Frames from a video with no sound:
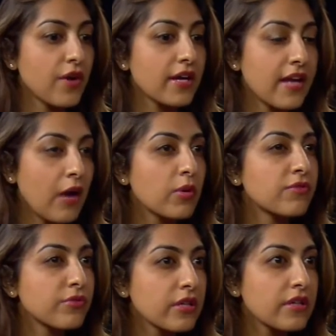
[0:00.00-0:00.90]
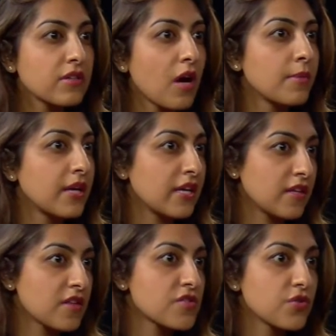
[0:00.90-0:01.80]
right now we're really
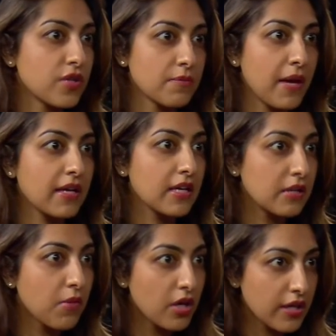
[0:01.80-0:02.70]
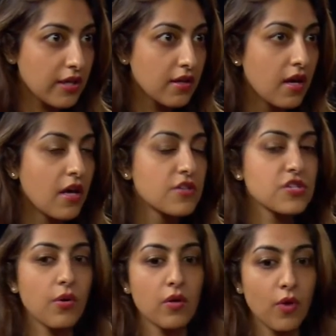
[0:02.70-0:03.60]
dominating the student banking market.
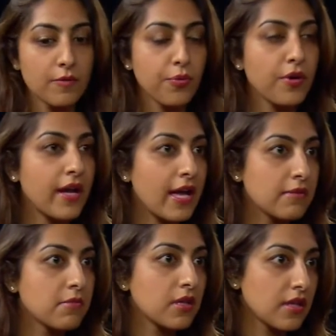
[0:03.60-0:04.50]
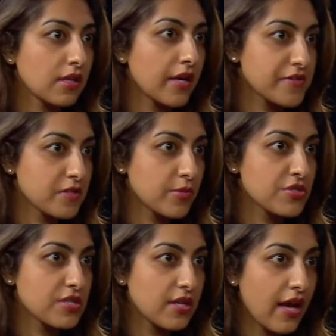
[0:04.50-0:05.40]
So our 1.8 million
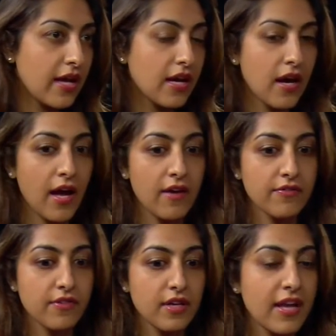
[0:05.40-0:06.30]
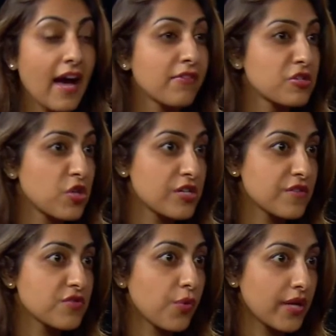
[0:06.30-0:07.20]
customers today have an average age
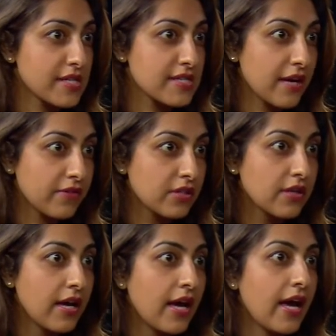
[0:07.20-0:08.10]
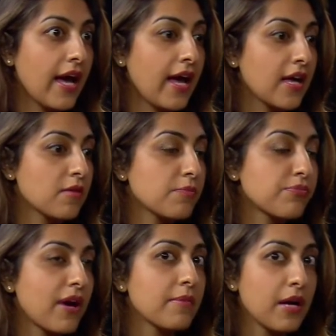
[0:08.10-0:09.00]
of 27, and
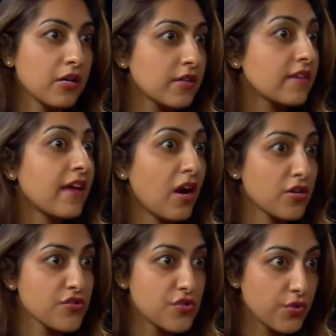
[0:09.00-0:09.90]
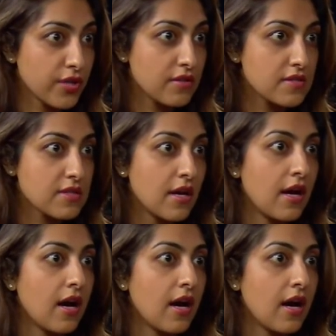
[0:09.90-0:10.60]
primarily they are students.